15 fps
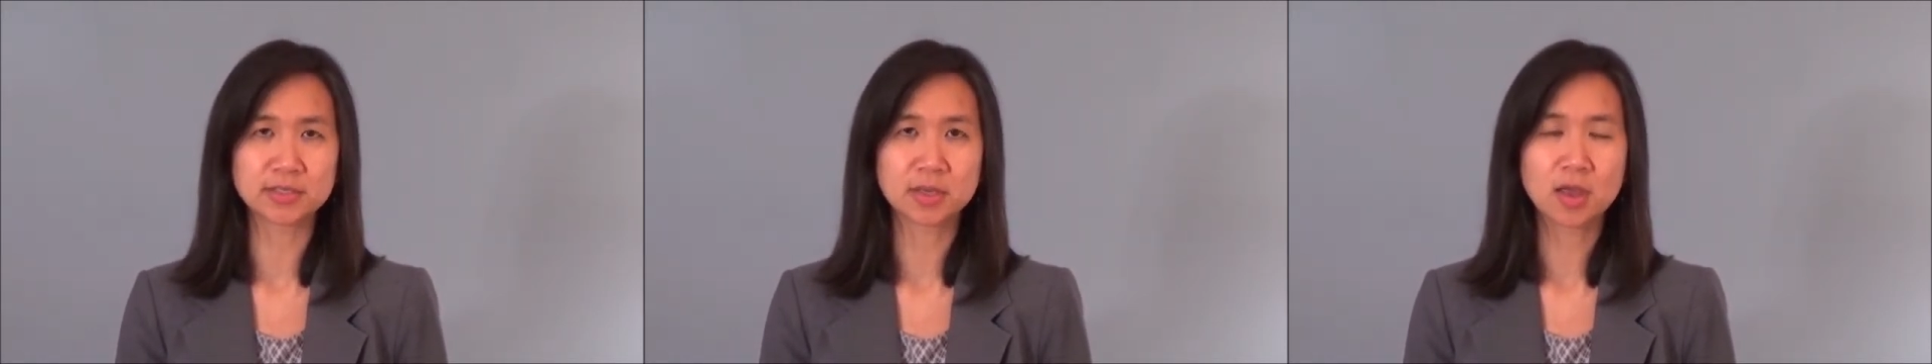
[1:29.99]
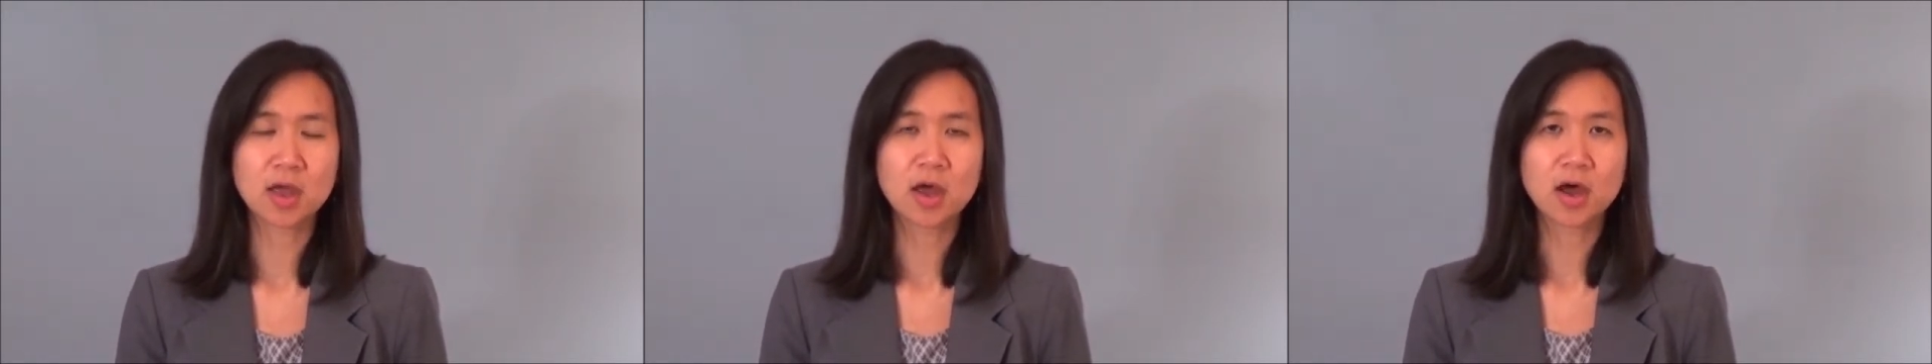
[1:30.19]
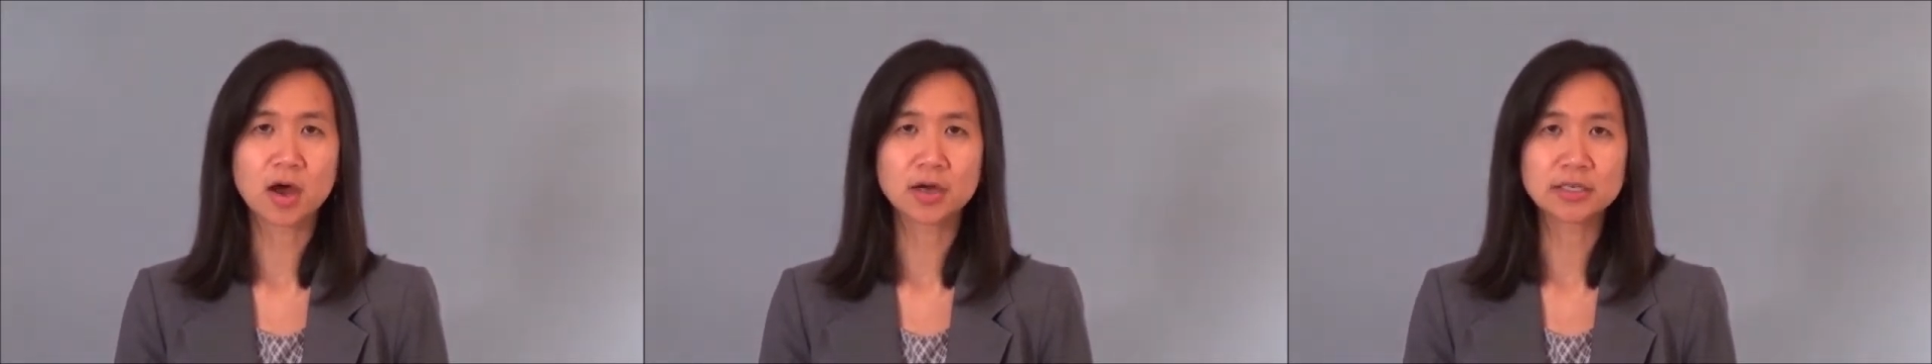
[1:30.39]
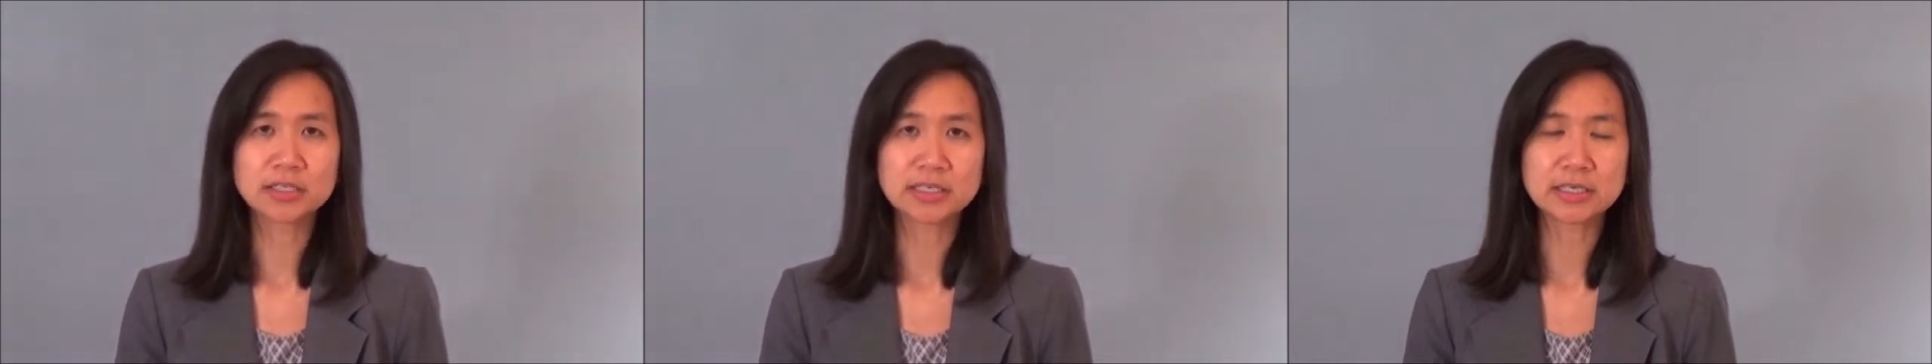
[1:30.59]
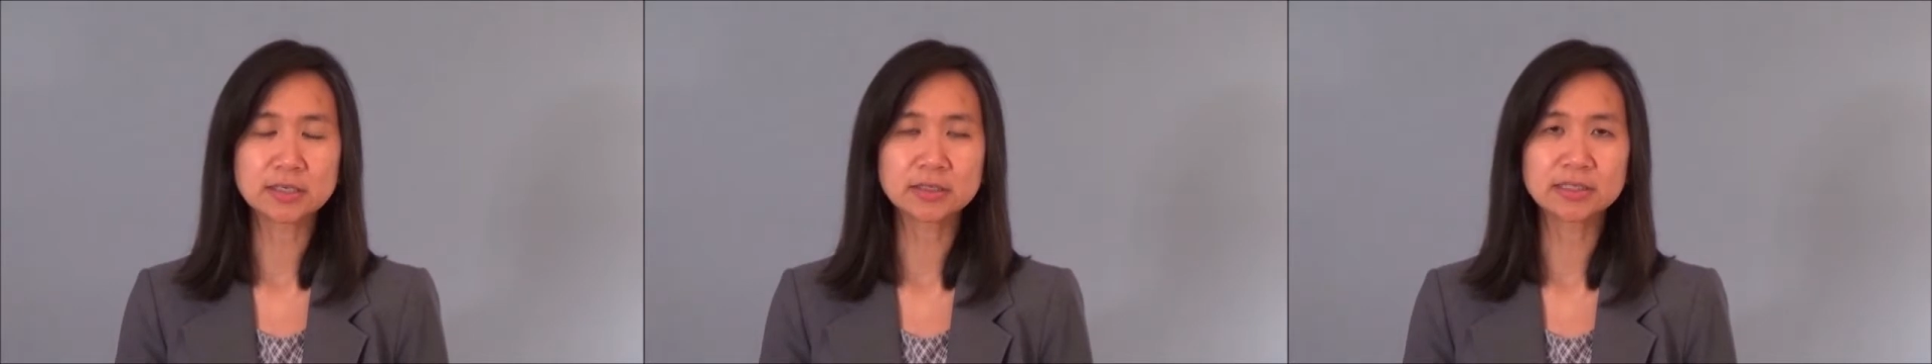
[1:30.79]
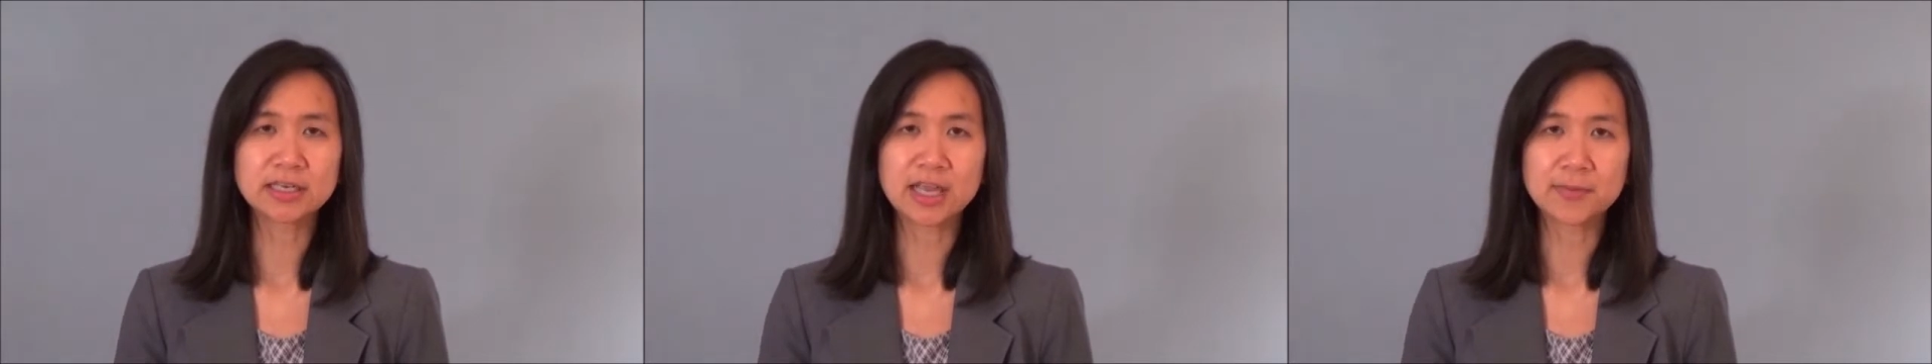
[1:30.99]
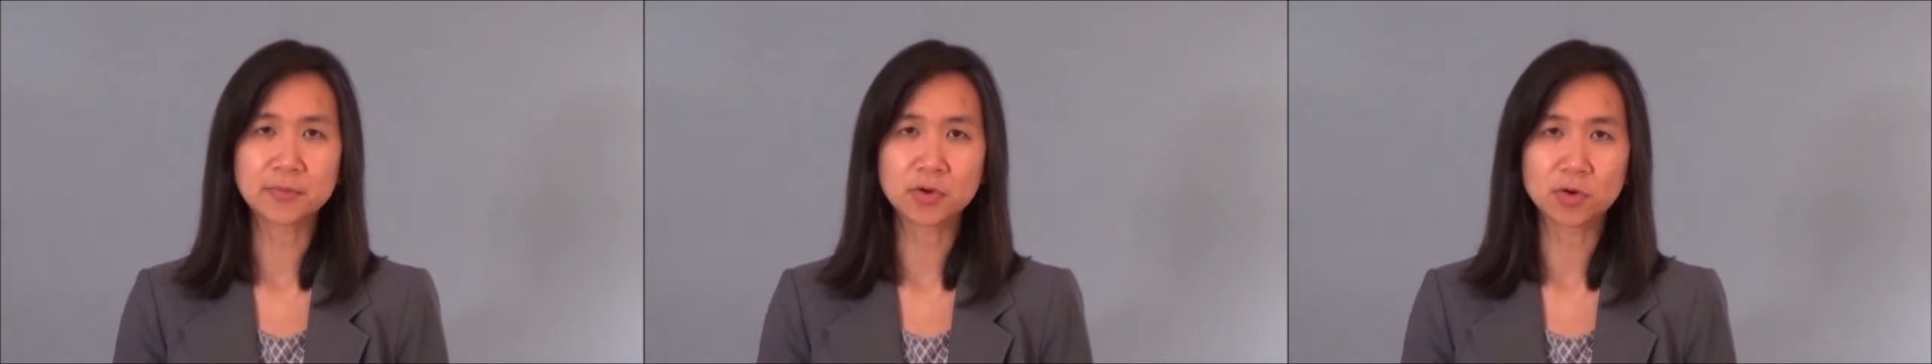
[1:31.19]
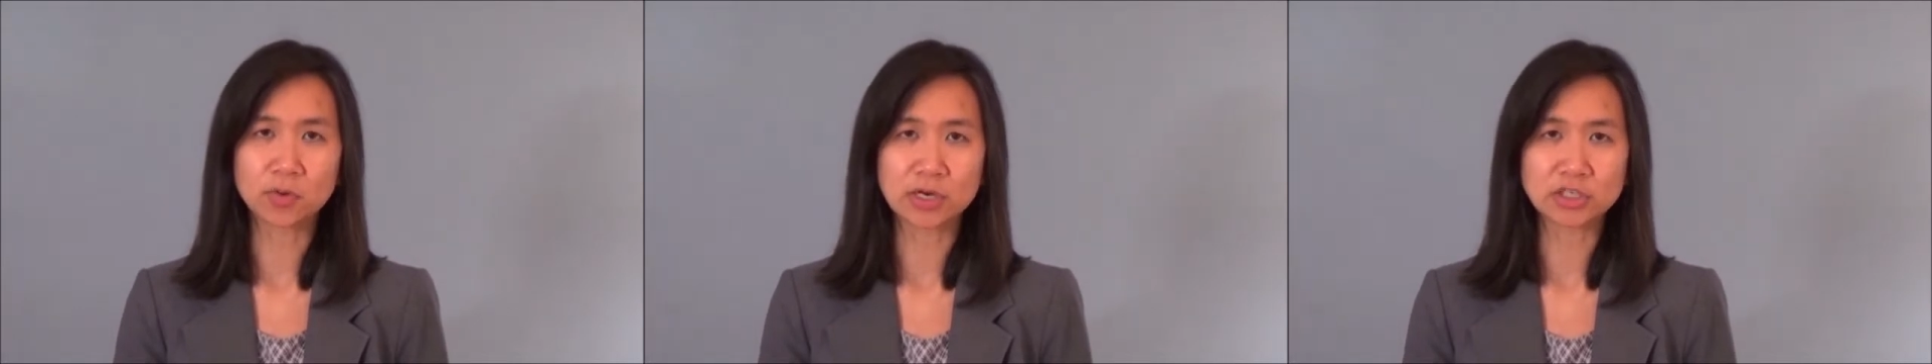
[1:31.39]
until an
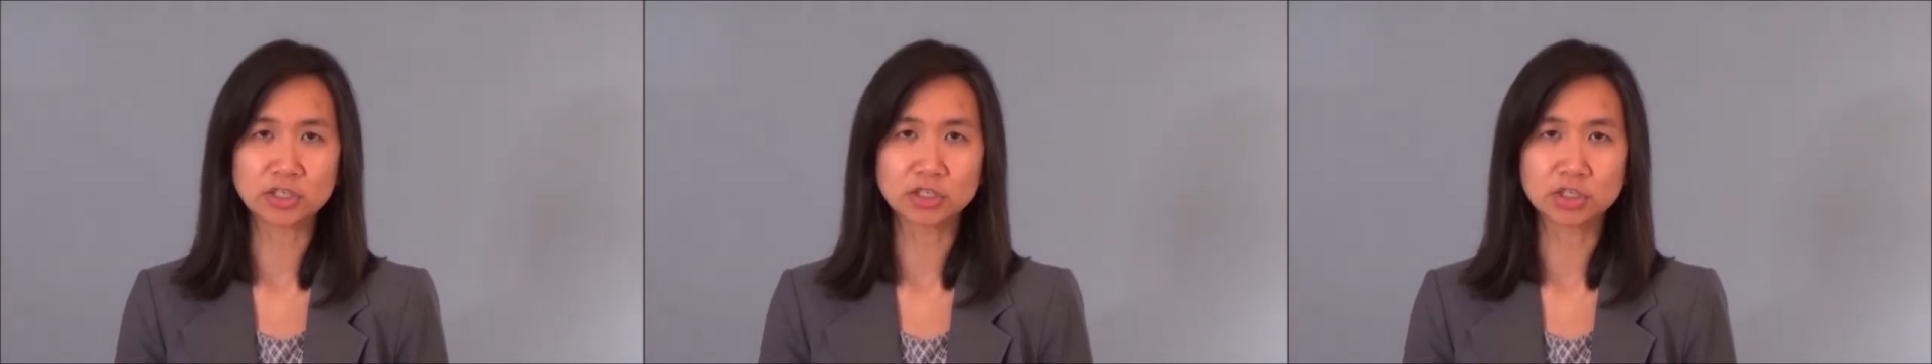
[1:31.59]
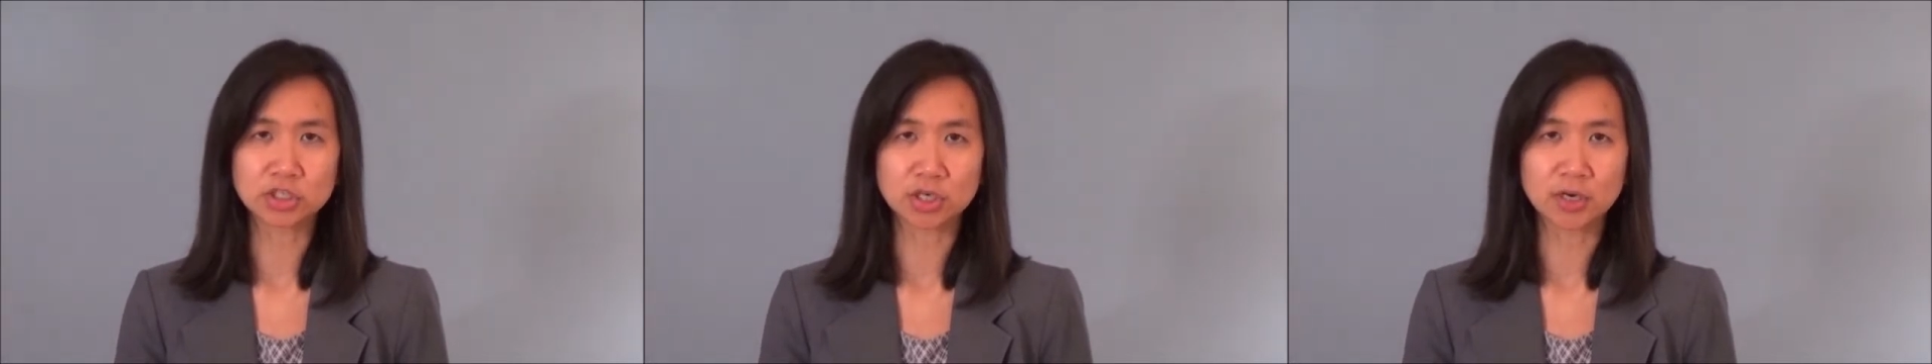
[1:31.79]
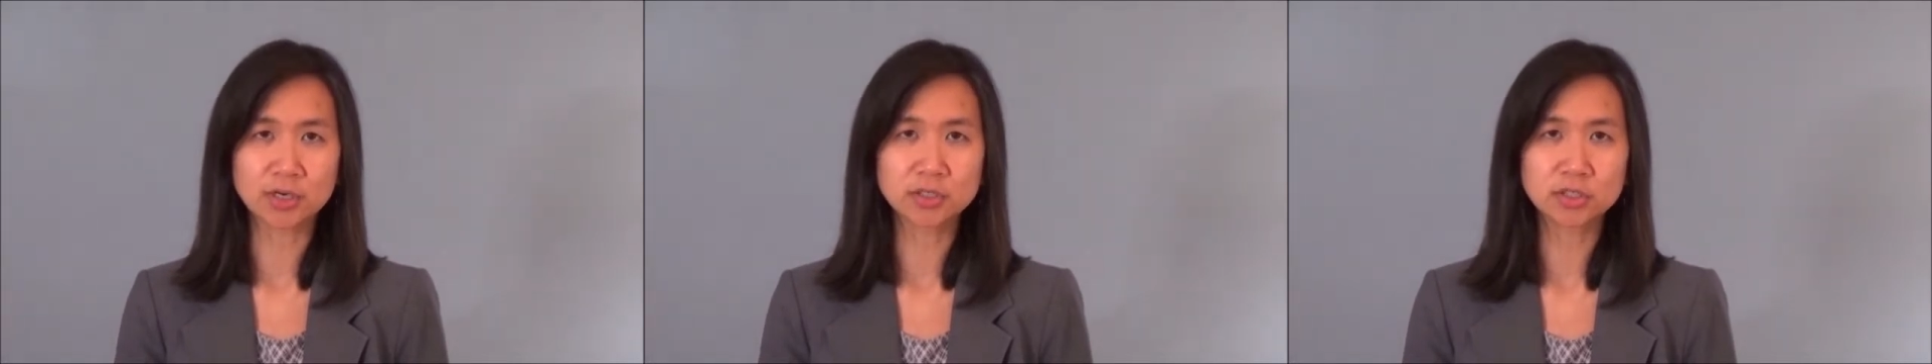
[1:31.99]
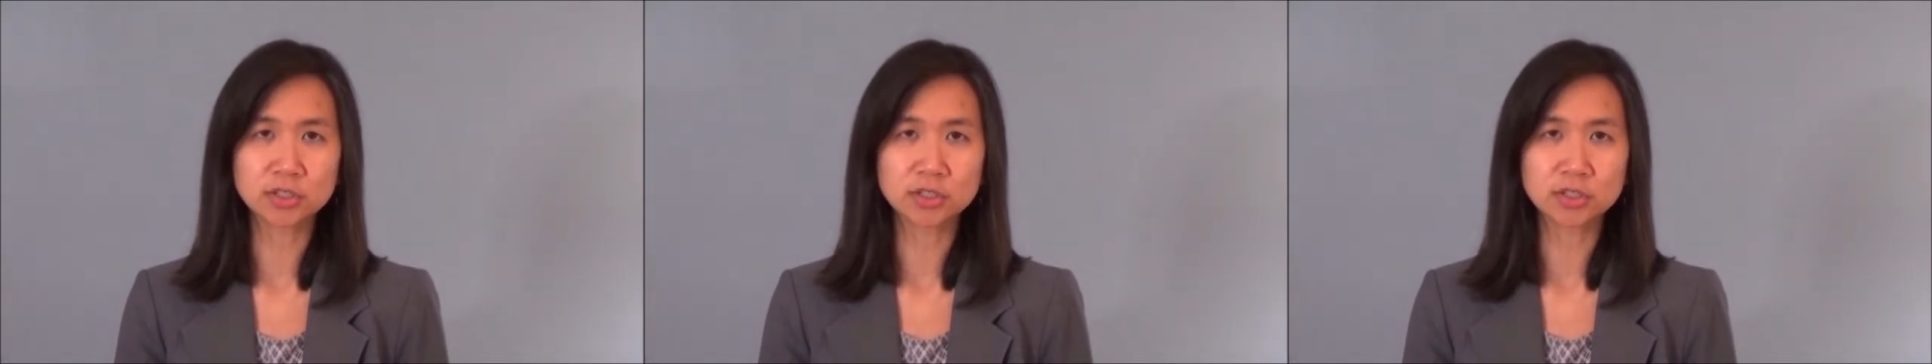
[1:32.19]
immigration judge